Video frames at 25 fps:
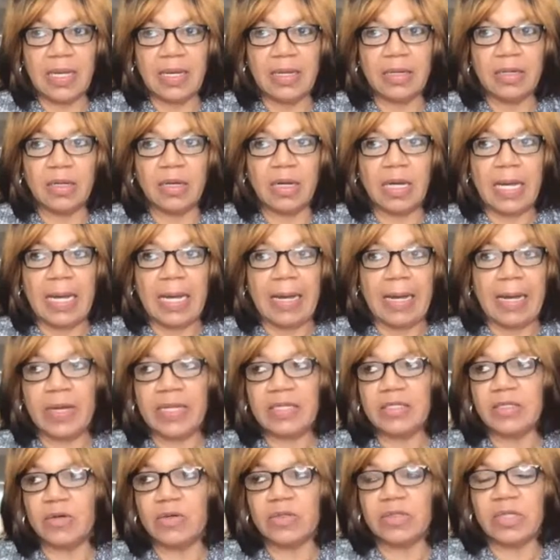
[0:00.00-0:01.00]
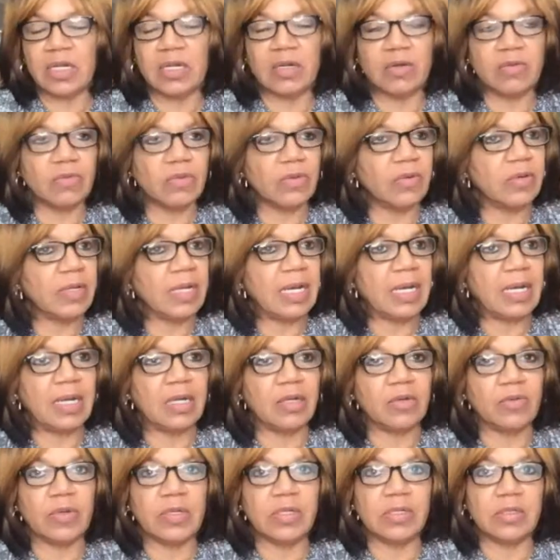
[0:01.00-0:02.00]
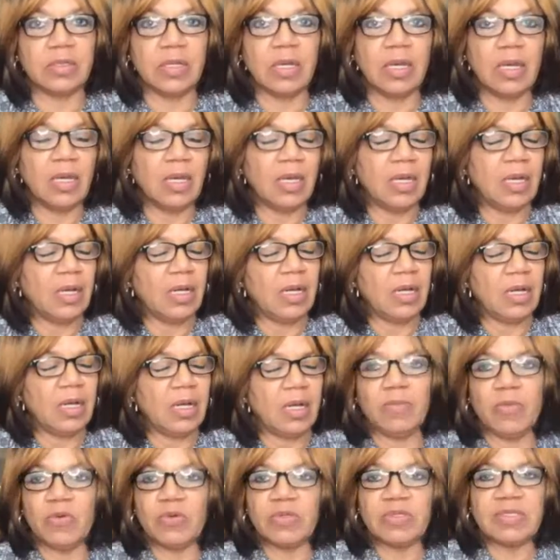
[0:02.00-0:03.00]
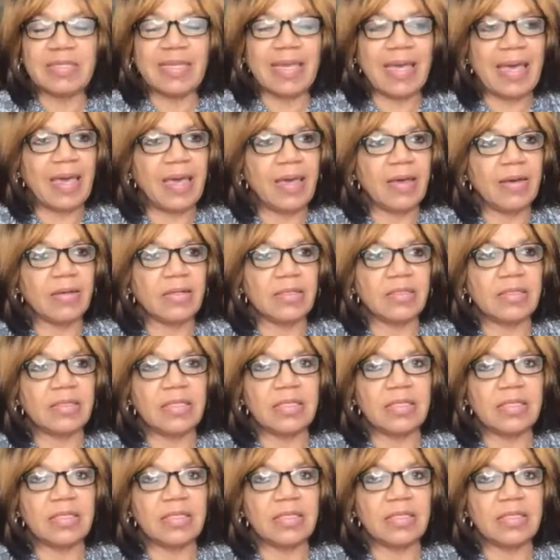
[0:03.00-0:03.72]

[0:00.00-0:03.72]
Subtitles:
And I went out on the road and it was almost chaos.